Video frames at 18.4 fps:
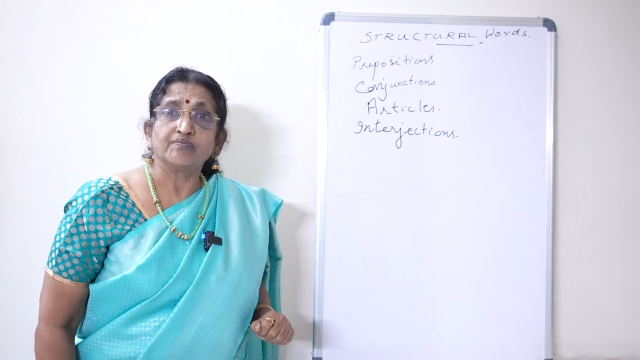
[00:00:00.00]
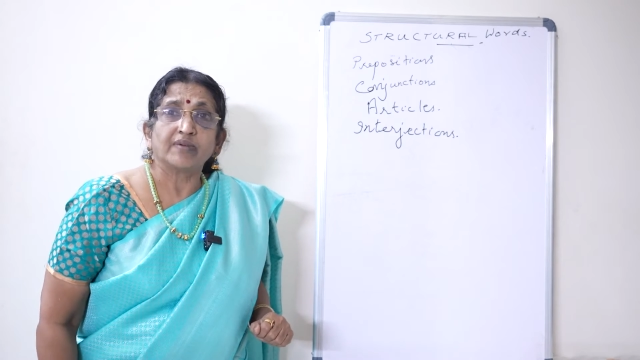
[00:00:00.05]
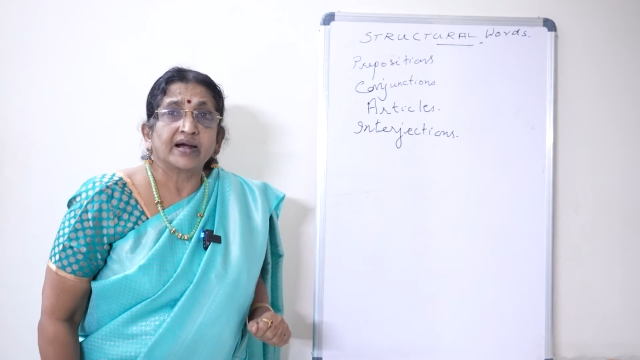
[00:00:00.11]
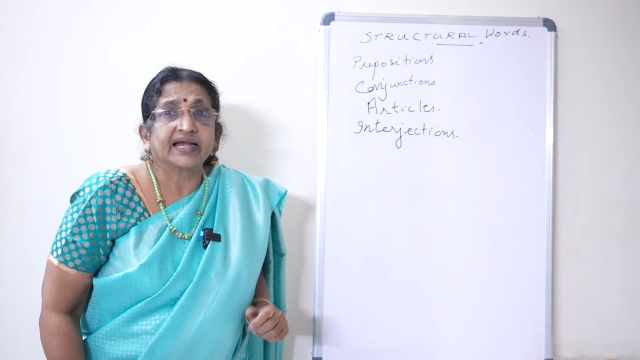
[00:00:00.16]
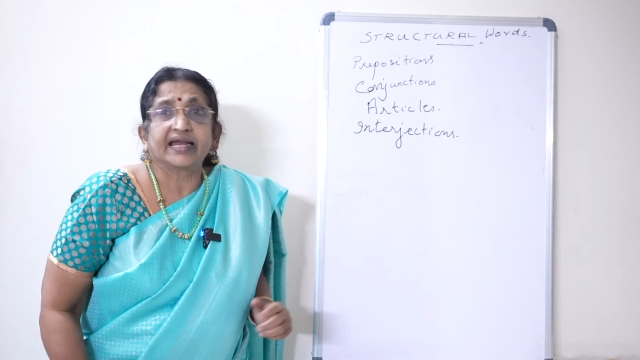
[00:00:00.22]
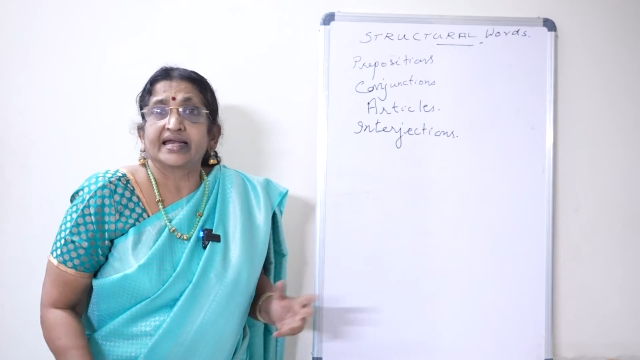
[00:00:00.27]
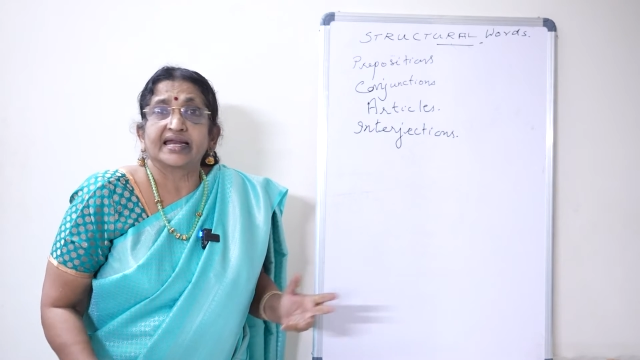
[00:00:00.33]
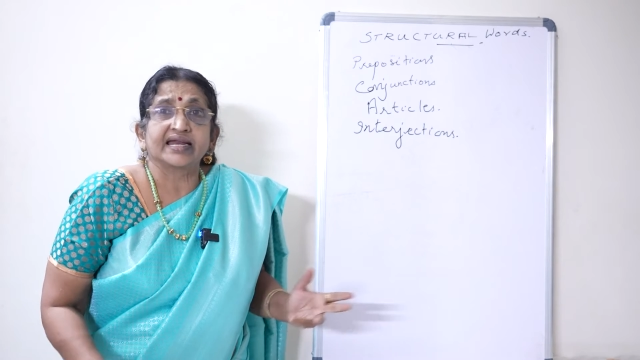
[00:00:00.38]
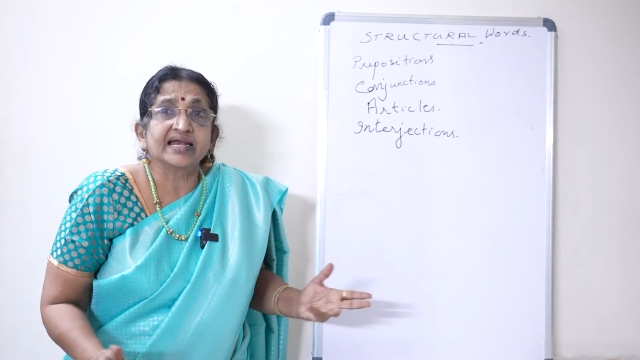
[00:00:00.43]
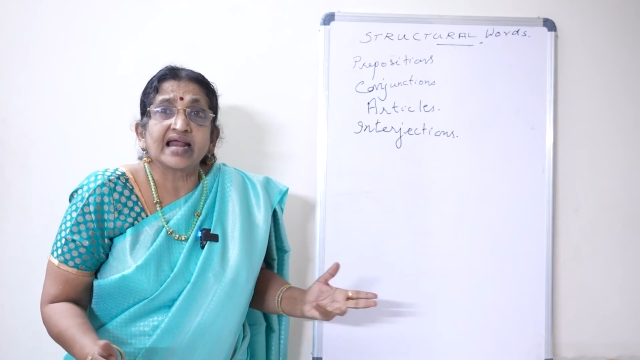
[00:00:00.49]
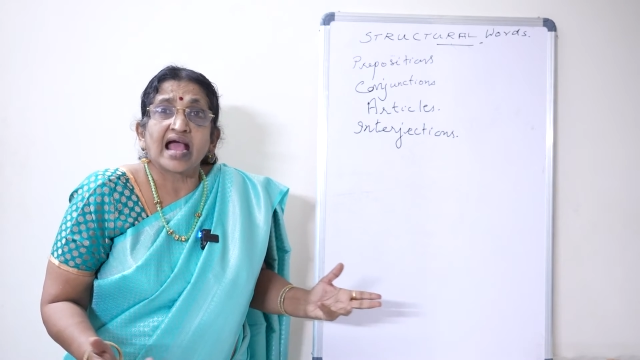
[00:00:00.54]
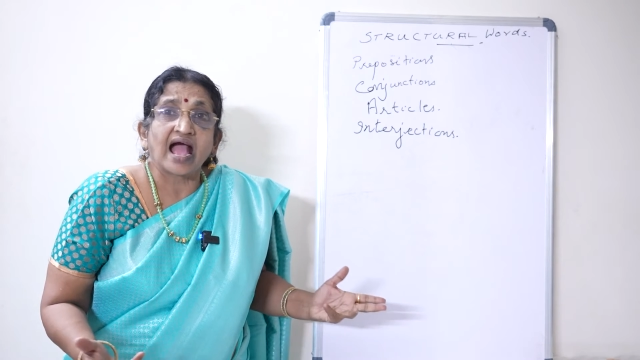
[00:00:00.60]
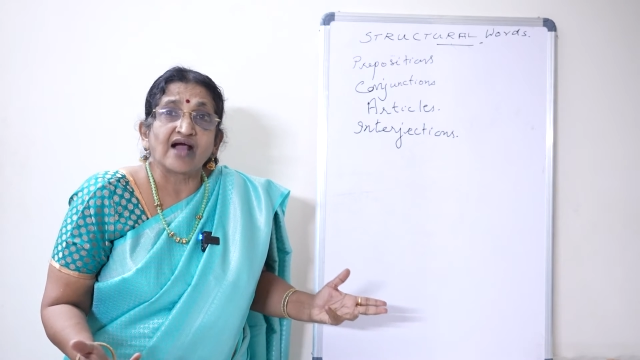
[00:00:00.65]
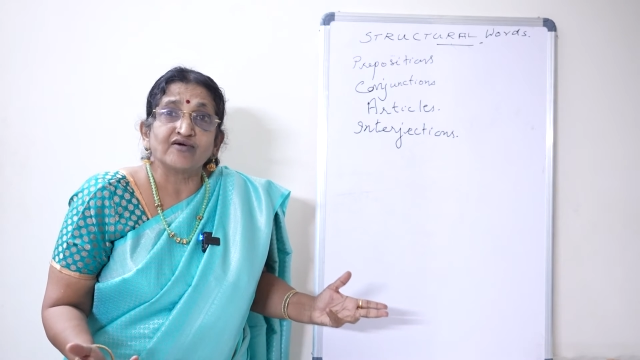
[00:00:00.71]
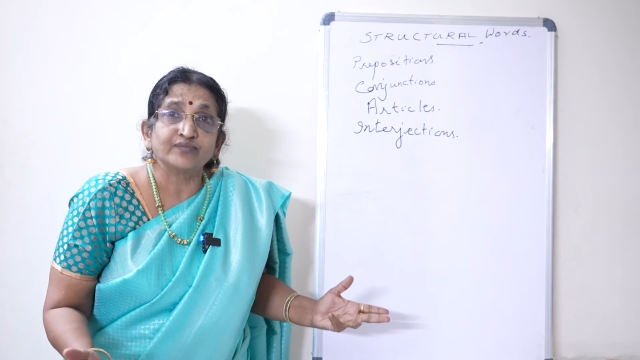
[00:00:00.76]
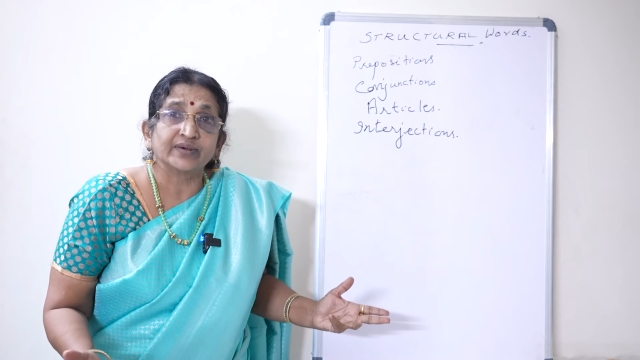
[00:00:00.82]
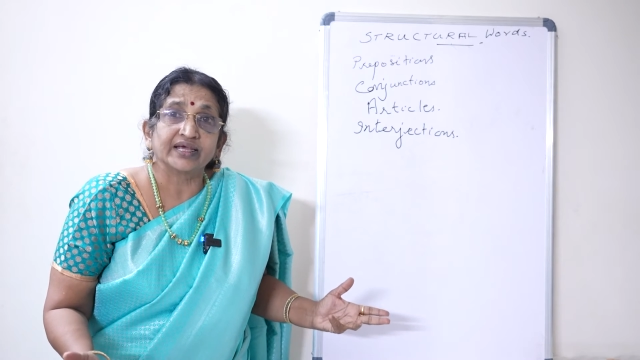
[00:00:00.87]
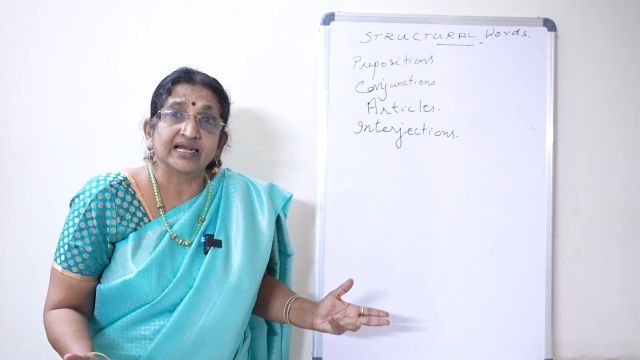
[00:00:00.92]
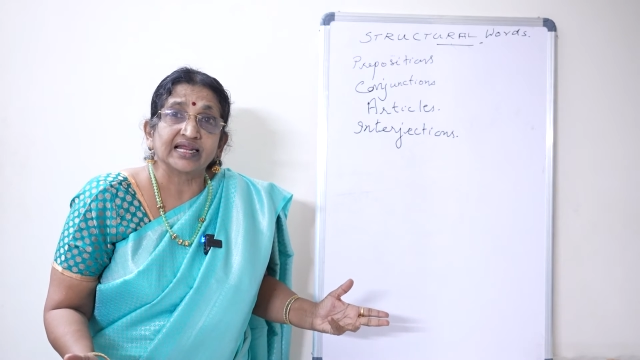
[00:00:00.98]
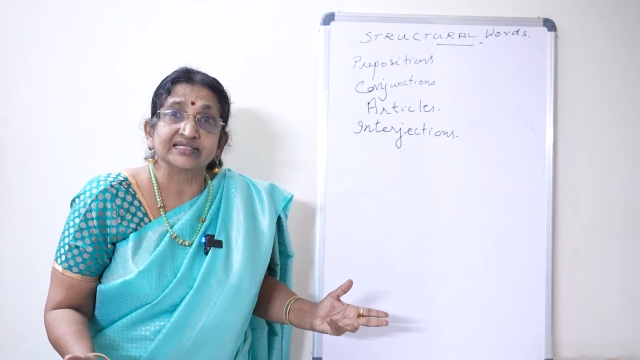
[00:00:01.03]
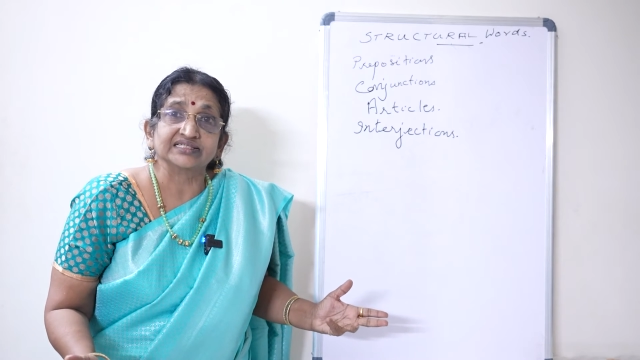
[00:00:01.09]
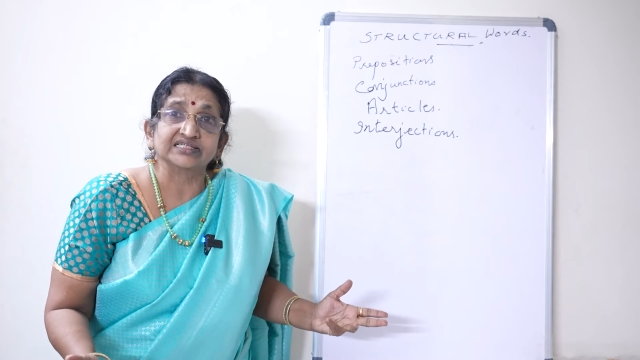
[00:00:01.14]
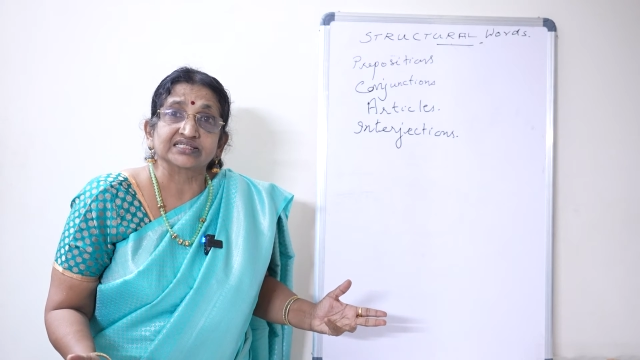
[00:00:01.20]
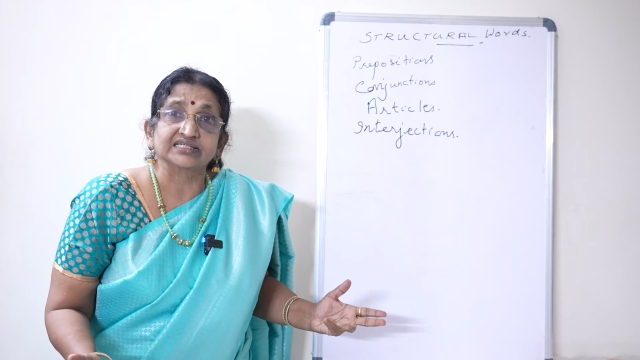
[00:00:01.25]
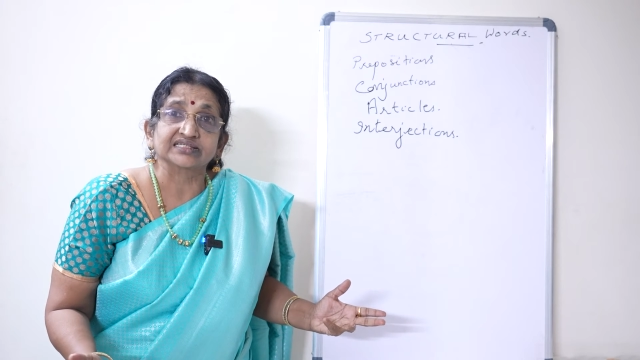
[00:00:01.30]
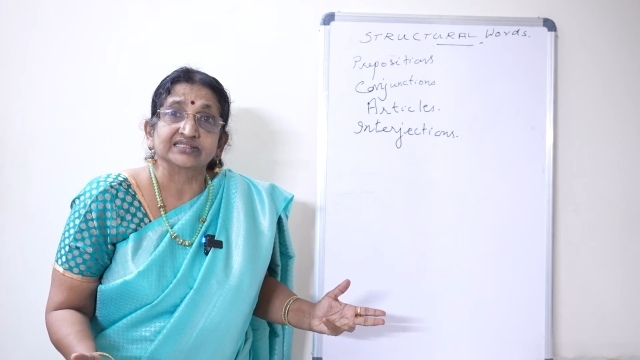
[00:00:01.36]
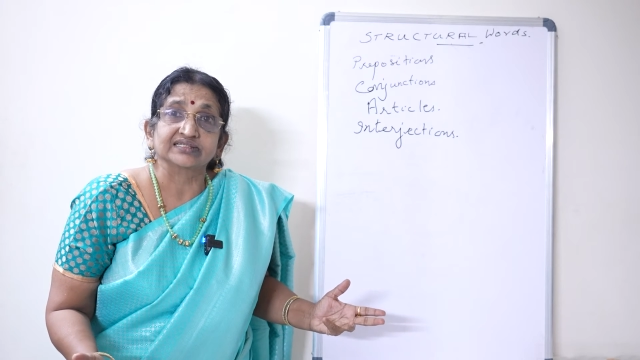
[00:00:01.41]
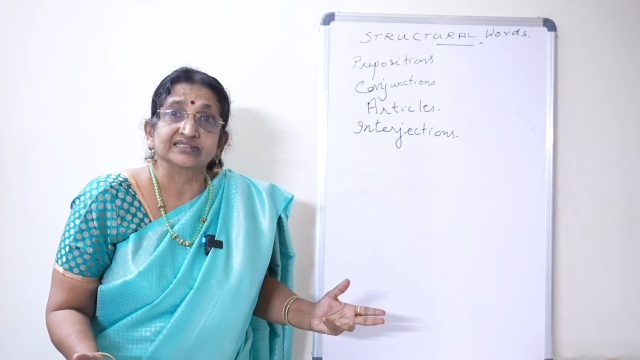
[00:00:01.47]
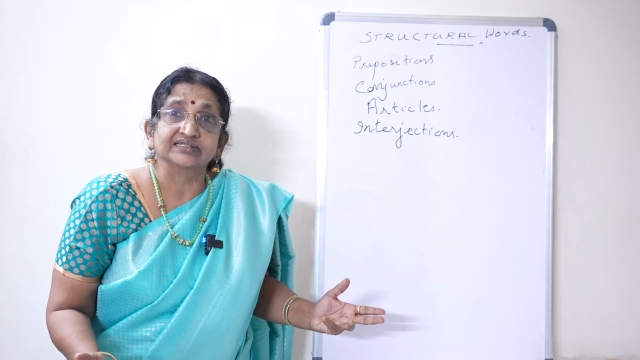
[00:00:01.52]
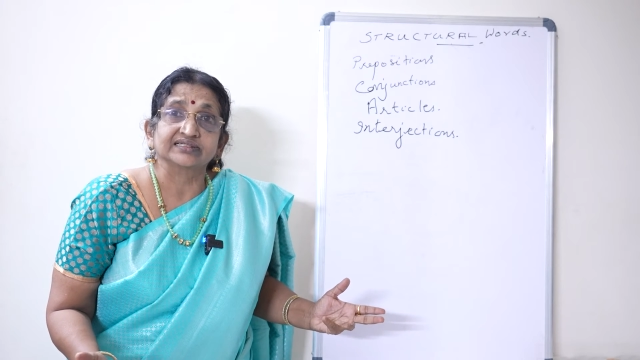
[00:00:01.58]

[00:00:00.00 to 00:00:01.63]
but I didn't have my lunch.